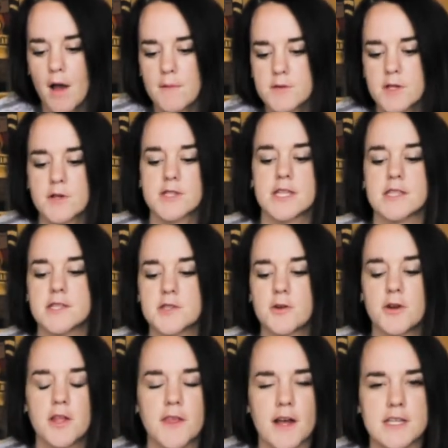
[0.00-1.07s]
So since
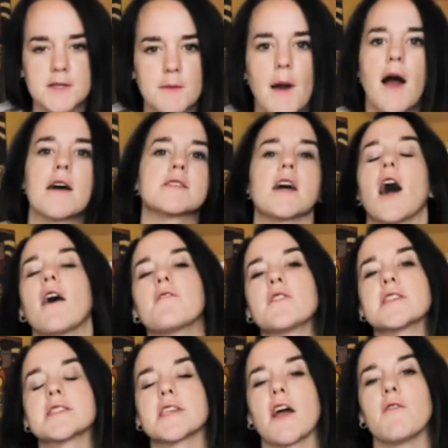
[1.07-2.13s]
30,000 miles,
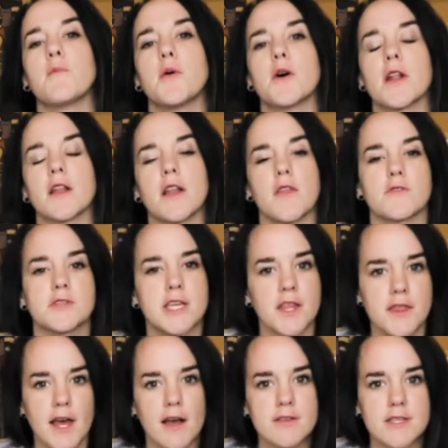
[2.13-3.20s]
obviously I've put another
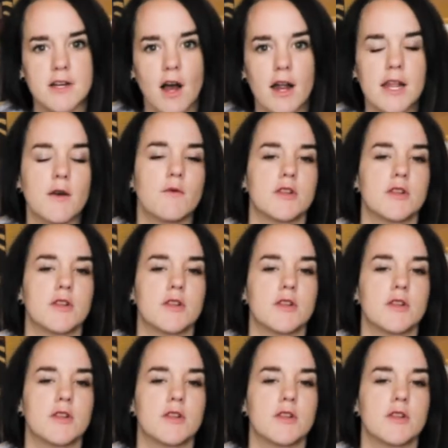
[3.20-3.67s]
10,000 on it,